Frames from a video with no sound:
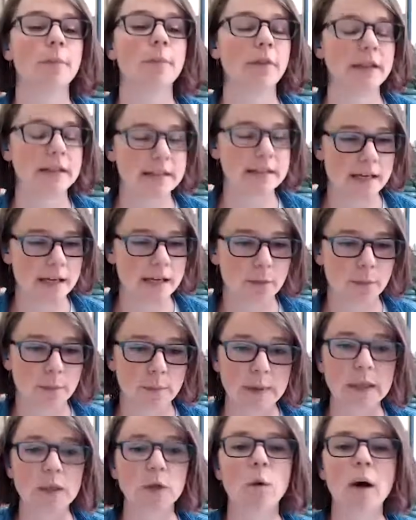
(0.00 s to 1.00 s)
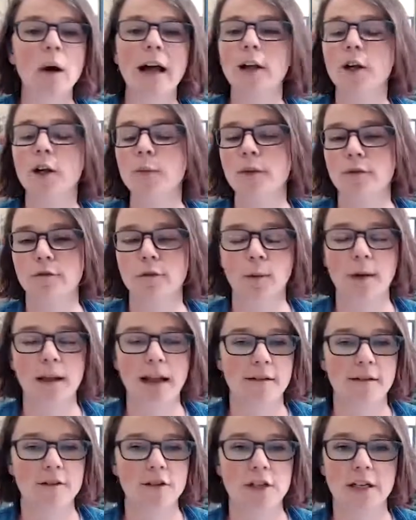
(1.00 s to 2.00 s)
It's going to be a while before we
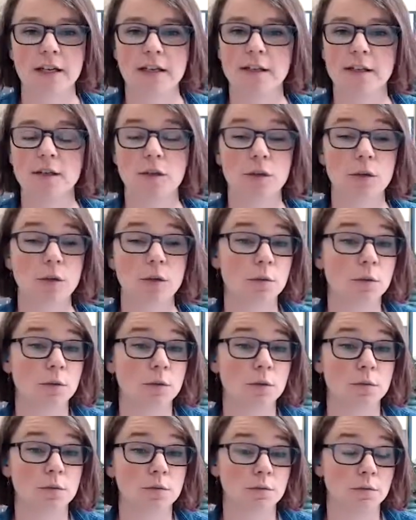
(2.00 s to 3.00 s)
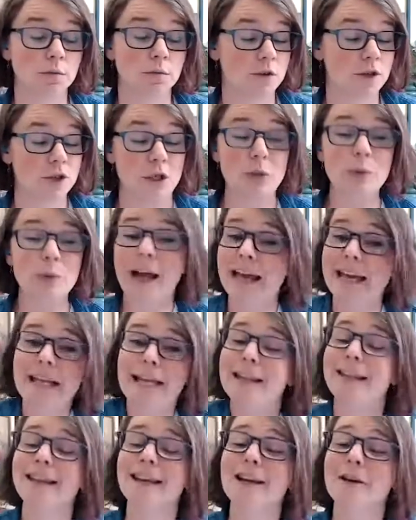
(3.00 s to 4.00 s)
have a chance to do
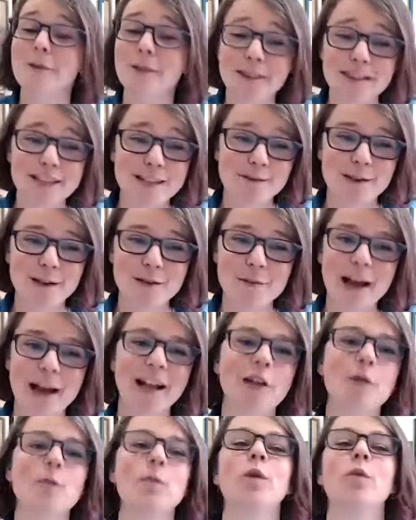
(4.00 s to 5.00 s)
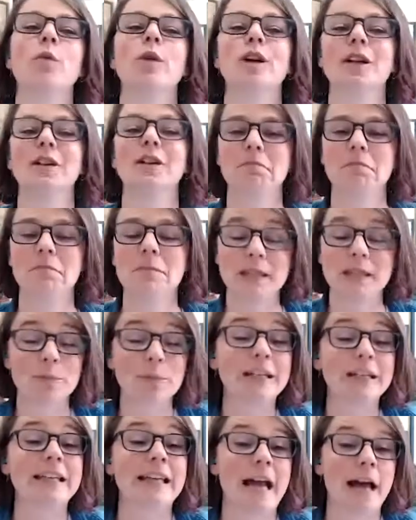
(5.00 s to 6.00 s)
anything with this feedback, but we're
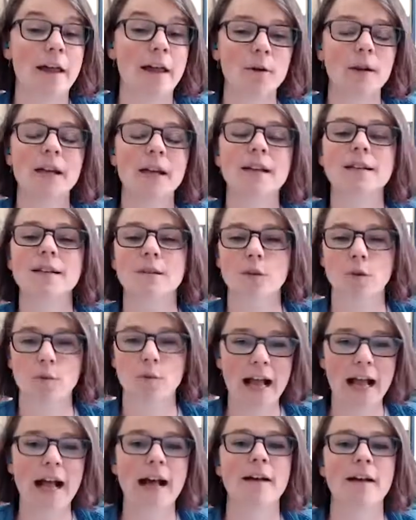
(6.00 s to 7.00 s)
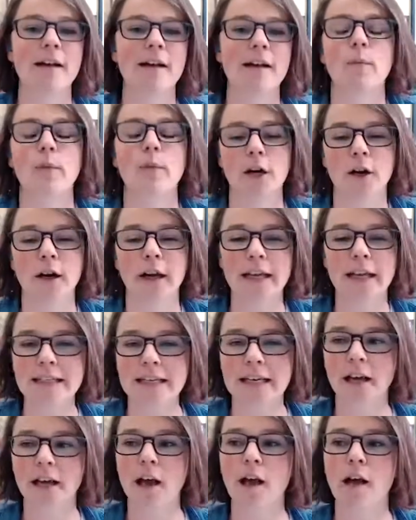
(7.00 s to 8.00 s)
simply gathering it so that we have a better
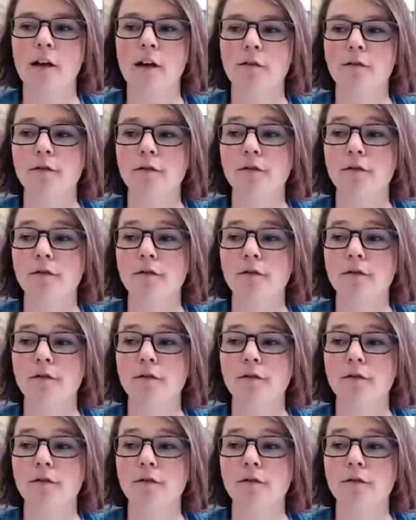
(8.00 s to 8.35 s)
idea of